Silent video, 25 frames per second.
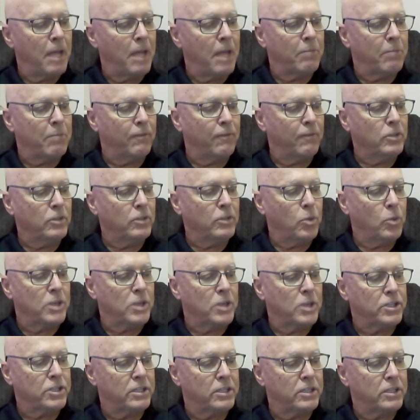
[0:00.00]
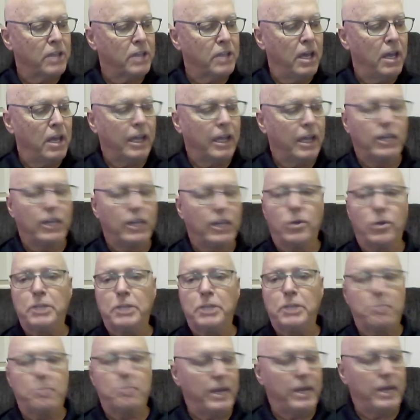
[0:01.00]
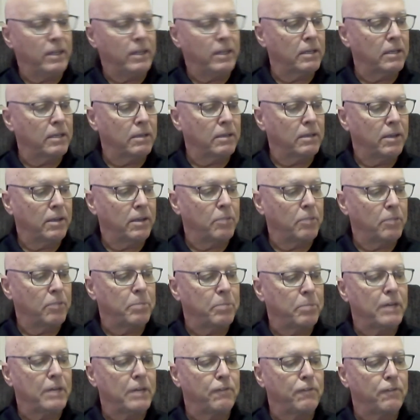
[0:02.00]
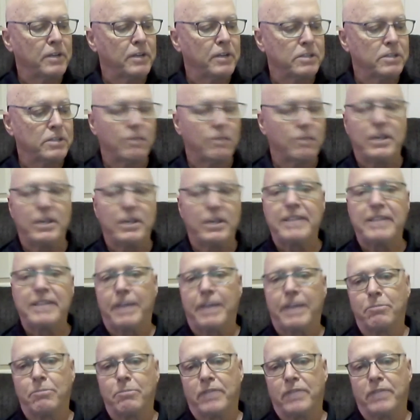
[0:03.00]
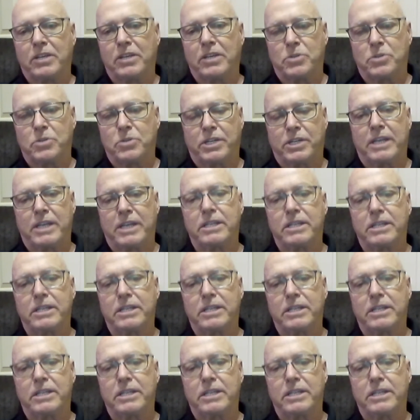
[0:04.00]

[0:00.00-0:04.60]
first question is, can you explain the benefits of any type of exercise?